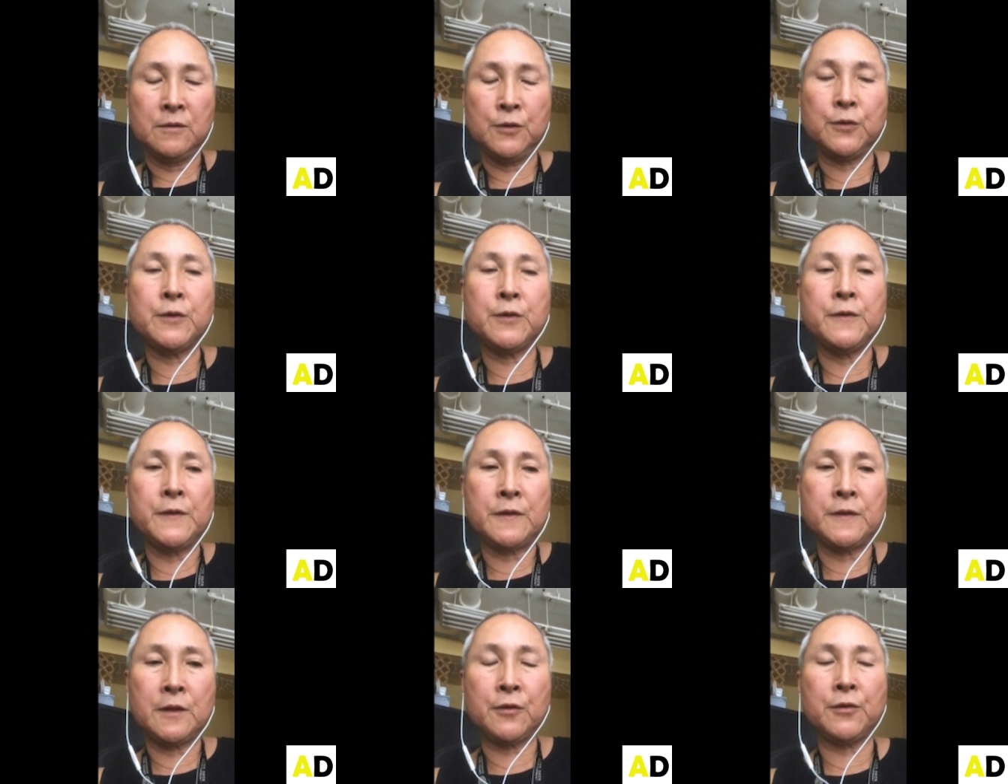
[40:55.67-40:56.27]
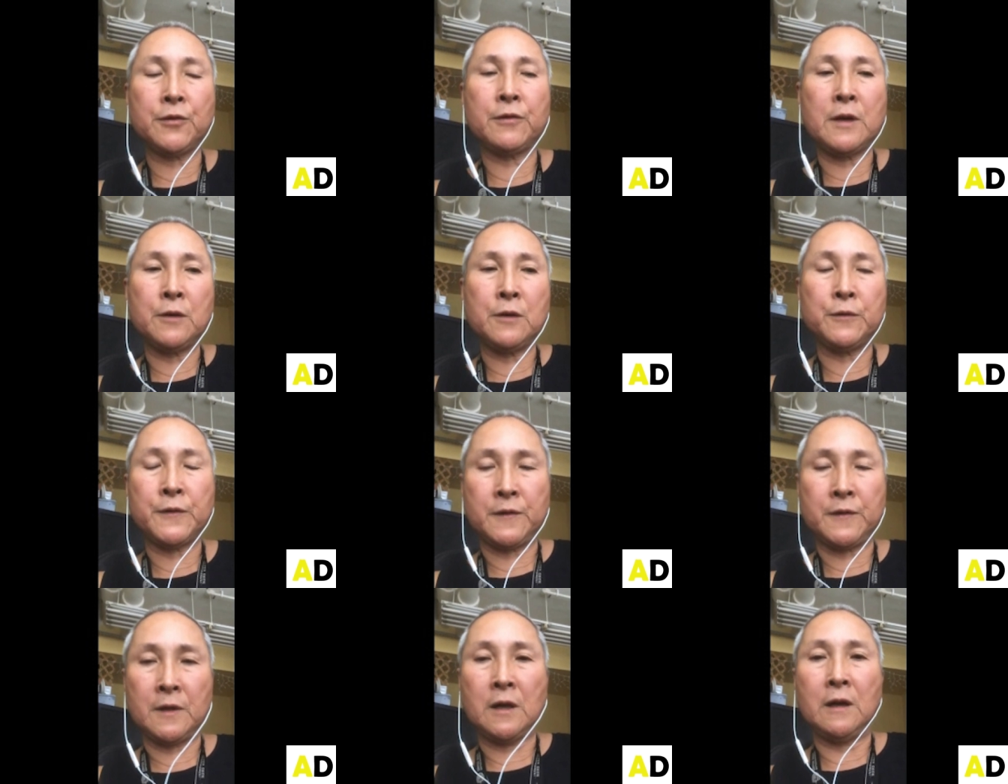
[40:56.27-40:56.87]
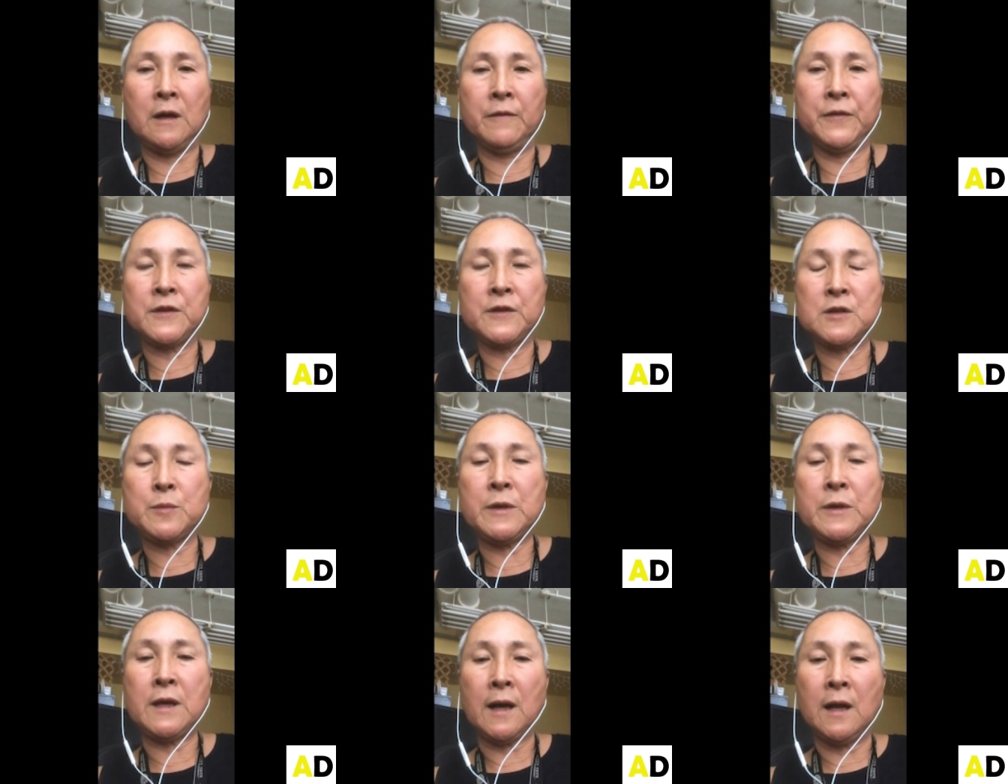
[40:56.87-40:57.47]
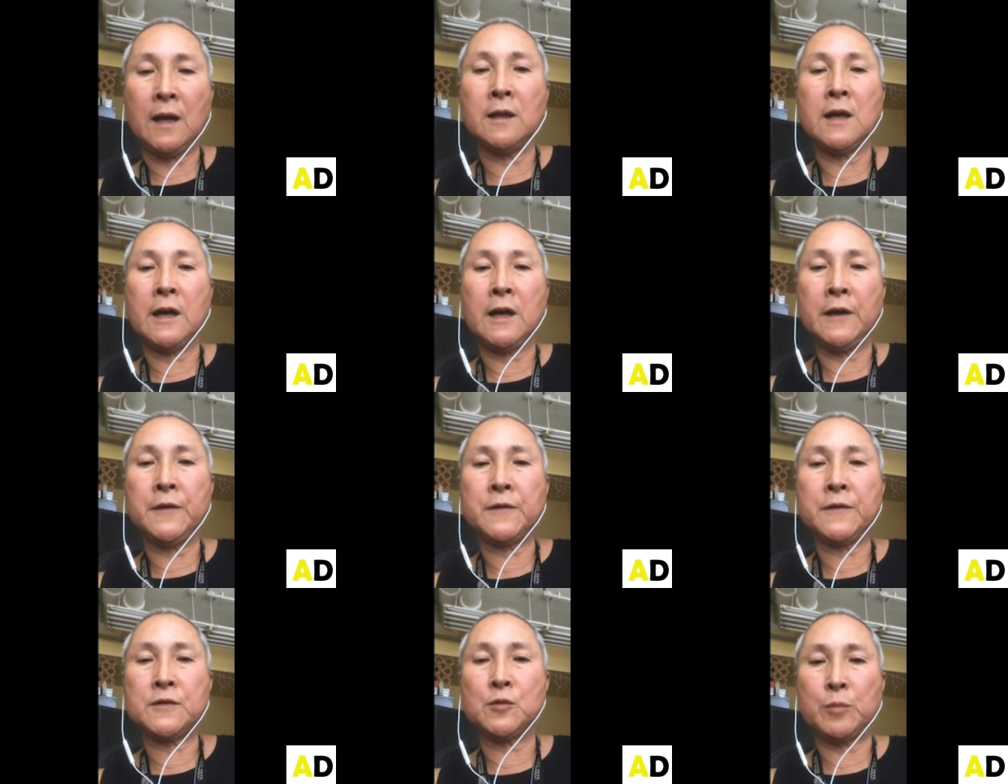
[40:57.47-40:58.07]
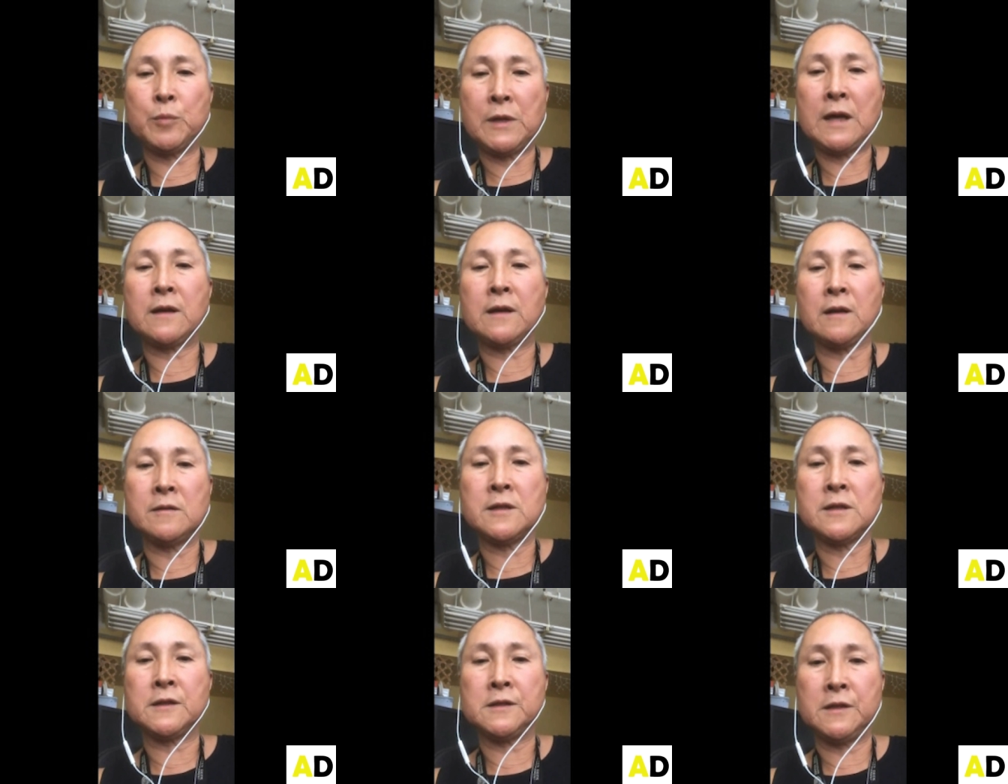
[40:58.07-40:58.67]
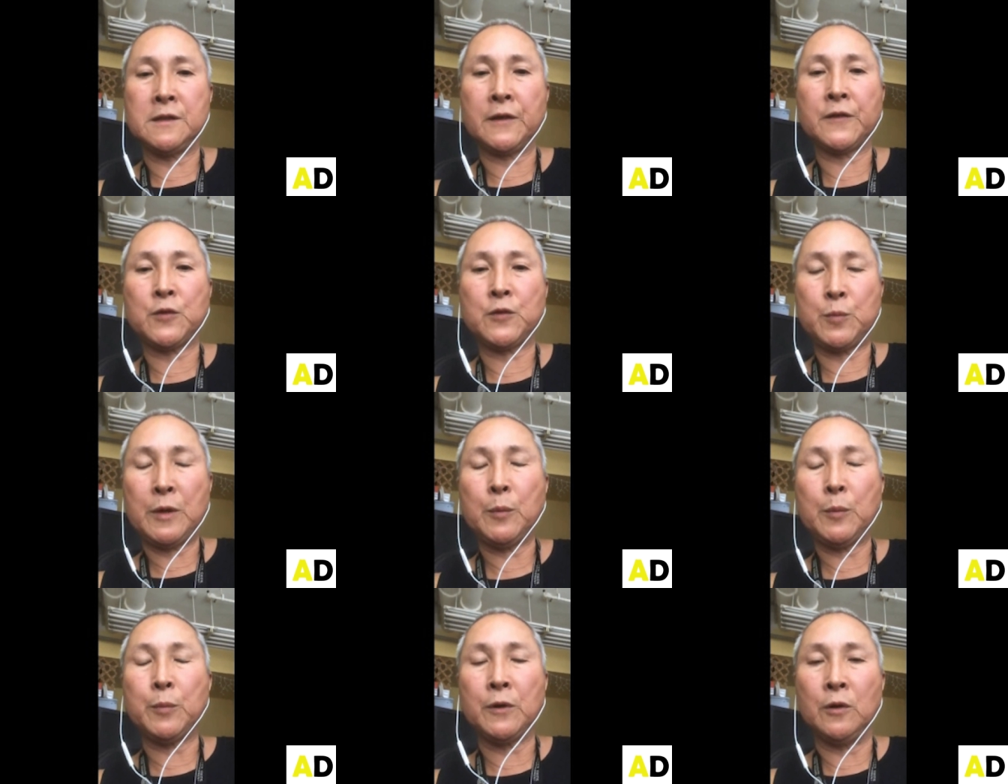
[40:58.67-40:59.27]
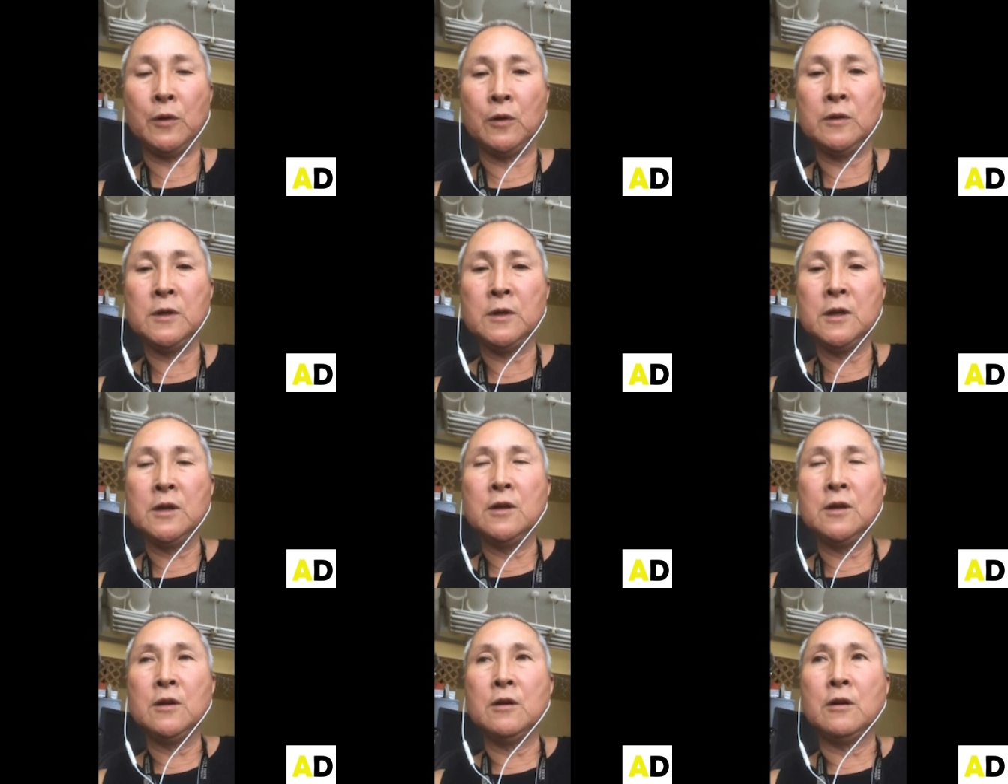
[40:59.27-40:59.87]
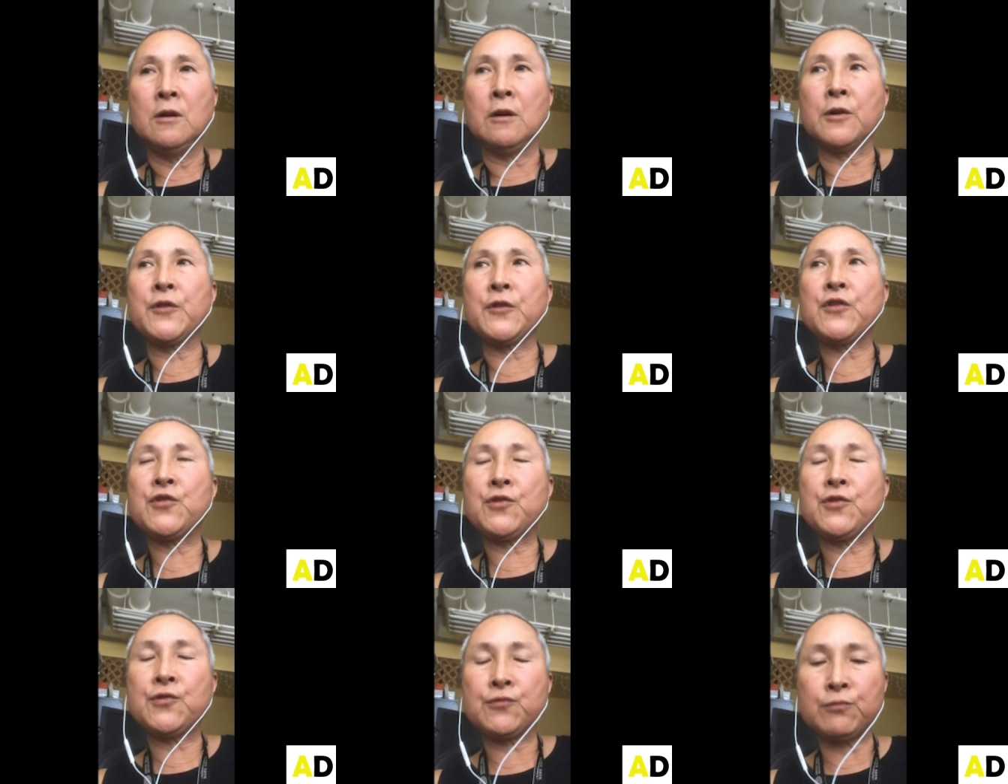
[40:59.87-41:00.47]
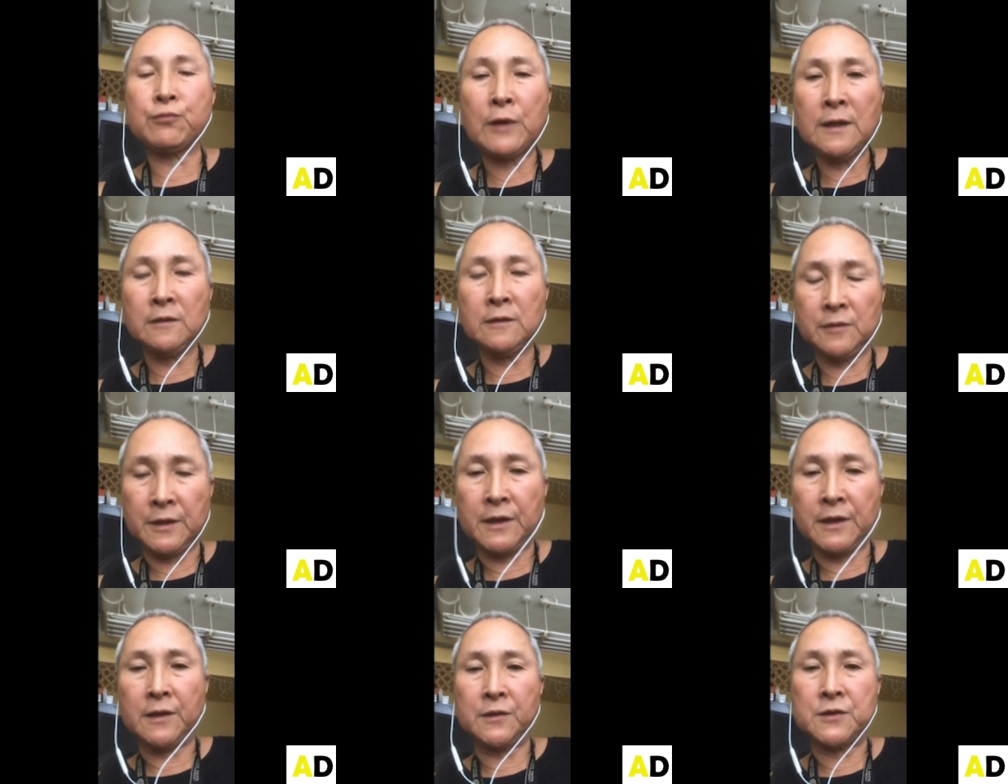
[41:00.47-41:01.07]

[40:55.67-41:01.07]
consider ourselves to be allies to Black and Latinx people are struggling